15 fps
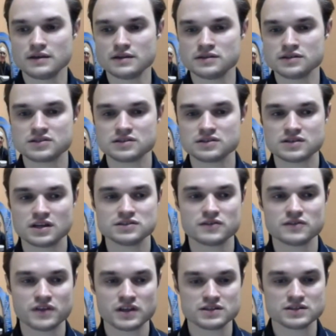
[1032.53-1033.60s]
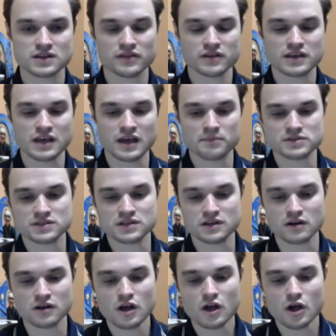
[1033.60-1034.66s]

just tons of things on the campus here.